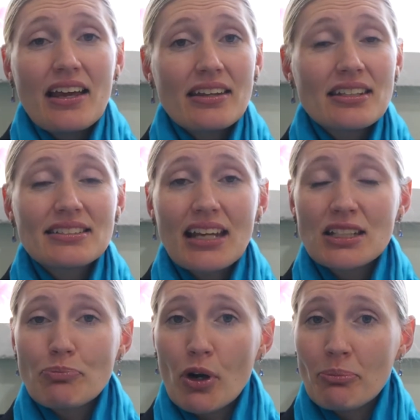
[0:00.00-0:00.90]
the state
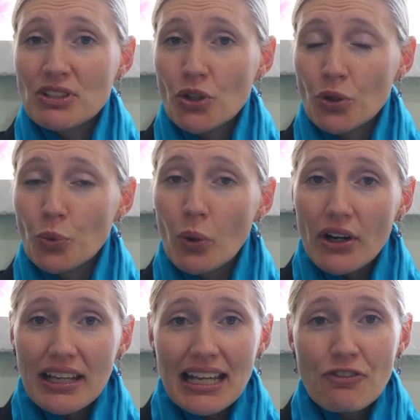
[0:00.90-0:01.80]
departments aren't
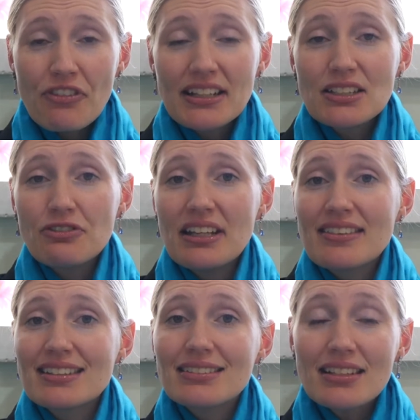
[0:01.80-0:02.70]
working effectively,
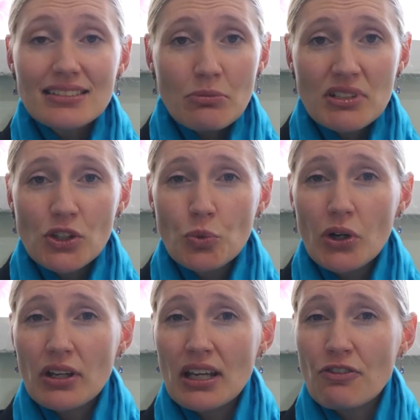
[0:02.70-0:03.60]
the system isn't
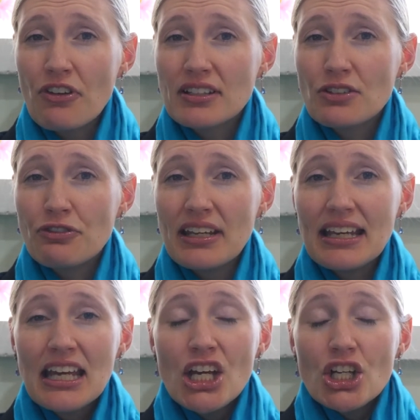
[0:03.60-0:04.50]
working
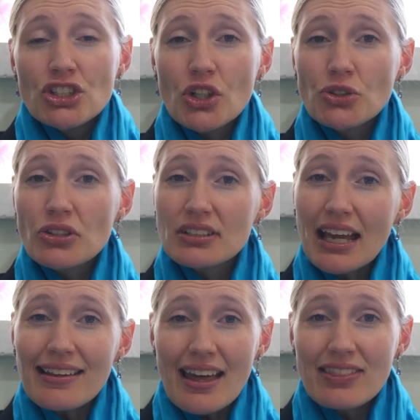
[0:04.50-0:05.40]
effectively. So to
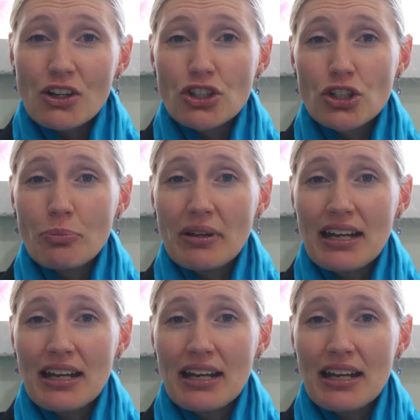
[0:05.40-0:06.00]
say that there should be